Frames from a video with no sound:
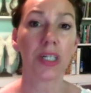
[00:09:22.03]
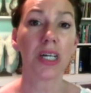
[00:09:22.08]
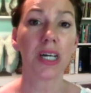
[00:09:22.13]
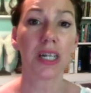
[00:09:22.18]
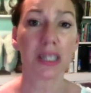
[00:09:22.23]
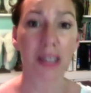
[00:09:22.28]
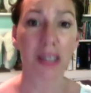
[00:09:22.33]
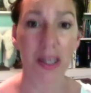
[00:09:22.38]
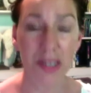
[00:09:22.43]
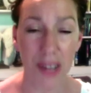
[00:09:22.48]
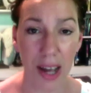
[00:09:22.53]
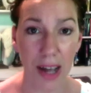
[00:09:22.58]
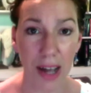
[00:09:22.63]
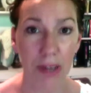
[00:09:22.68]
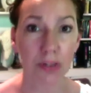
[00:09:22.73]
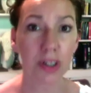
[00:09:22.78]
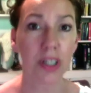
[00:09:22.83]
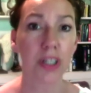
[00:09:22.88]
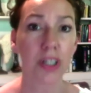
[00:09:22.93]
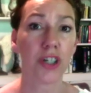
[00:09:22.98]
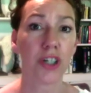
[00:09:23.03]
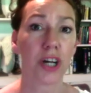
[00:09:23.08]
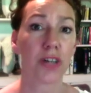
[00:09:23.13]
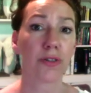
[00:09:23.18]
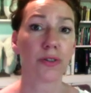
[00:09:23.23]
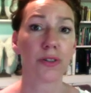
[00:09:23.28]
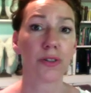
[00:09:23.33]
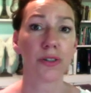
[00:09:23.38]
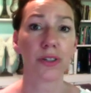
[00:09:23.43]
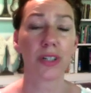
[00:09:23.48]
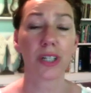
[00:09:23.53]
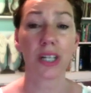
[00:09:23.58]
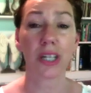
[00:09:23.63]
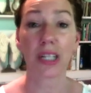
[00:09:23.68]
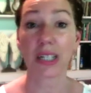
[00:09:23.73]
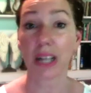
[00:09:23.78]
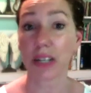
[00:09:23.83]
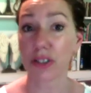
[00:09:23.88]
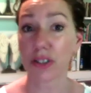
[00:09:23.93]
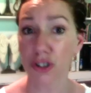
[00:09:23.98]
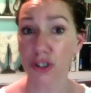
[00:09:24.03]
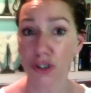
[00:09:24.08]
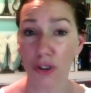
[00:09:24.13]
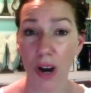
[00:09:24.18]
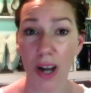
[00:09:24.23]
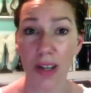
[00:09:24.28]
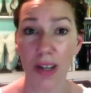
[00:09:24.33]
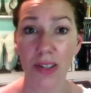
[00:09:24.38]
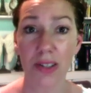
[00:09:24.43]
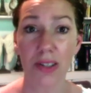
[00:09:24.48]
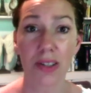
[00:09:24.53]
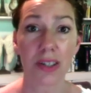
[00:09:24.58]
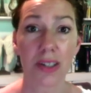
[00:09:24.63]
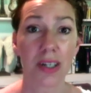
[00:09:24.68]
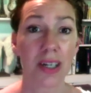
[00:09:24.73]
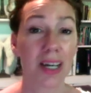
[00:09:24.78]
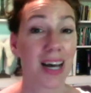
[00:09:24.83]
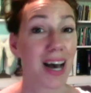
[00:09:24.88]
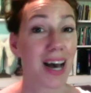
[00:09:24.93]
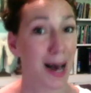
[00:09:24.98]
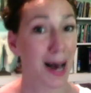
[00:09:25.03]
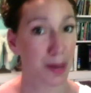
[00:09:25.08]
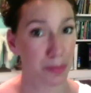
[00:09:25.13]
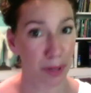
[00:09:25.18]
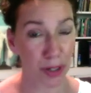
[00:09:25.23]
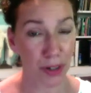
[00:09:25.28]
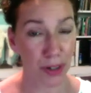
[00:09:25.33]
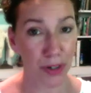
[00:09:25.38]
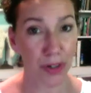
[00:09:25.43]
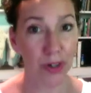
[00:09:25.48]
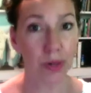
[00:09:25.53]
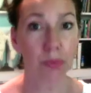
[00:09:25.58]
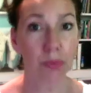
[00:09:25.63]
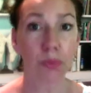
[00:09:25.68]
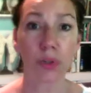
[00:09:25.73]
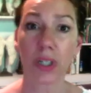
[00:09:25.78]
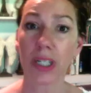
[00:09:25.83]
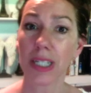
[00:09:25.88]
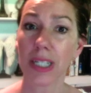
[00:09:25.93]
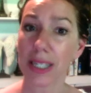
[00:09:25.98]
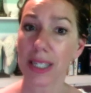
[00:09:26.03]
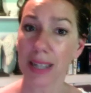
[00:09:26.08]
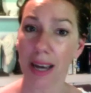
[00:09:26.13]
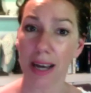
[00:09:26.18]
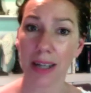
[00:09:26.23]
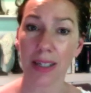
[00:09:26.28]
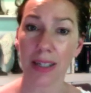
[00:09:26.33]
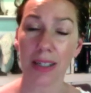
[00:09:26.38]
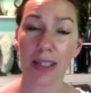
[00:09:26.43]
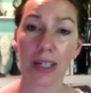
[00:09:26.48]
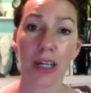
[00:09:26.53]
Less angry in general, less stressed, happier, more content.